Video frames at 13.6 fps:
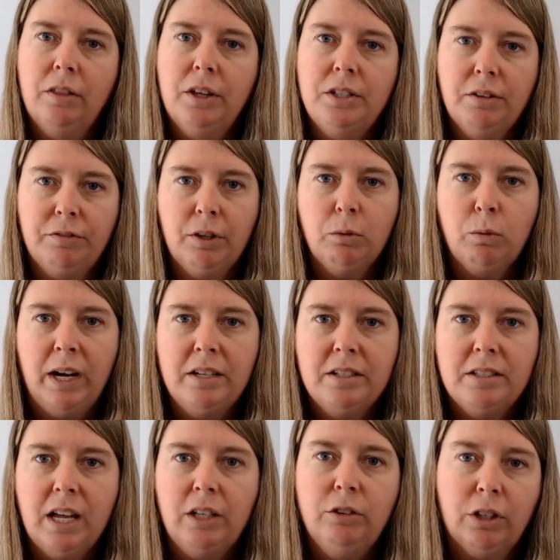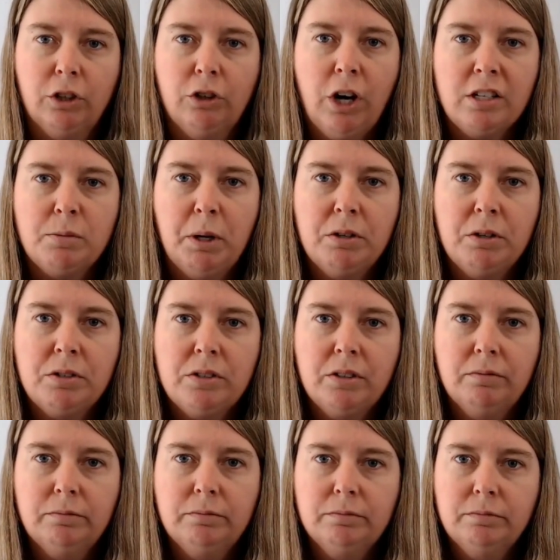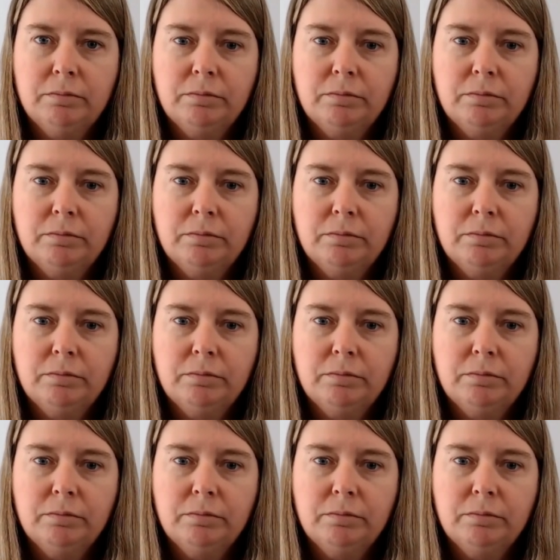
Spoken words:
the different ways that you can cross post.